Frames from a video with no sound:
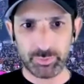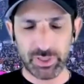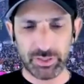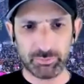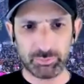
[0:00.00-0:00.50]

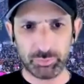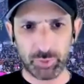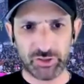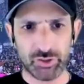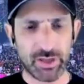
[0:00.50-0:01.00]
in
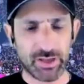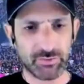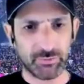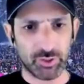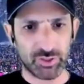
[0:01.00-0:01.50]

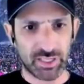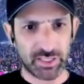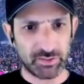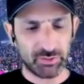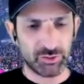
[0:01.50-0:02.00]

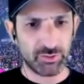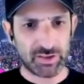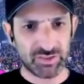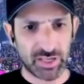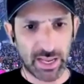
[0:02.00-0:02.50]
2014 through
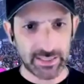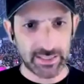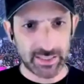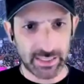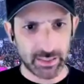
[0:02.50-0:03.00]

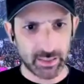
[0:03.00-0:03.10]
2018.